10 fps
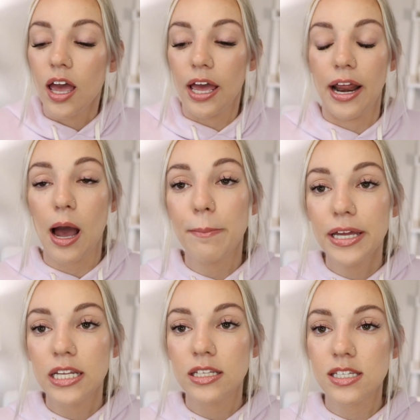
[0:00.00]
It
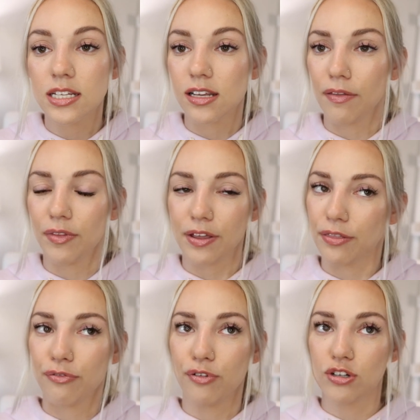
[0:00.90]
happens. It's not like
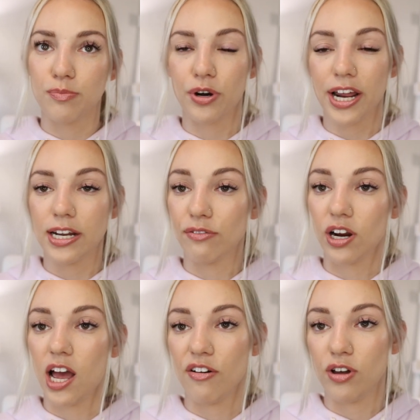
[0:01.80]
the first brand to
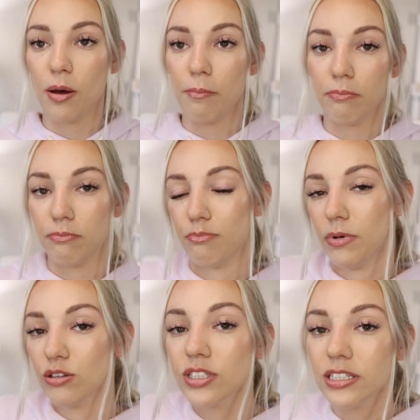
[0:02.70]
ever have um,
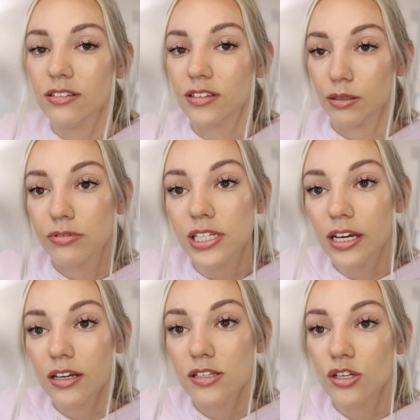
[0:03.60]
melted
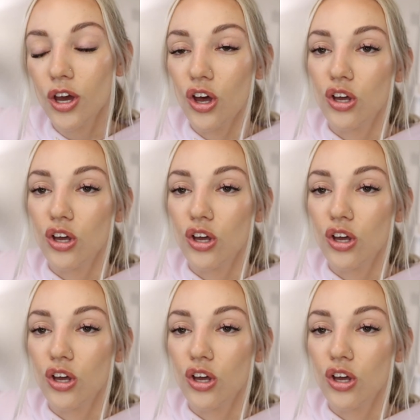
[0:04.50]
lipsticks.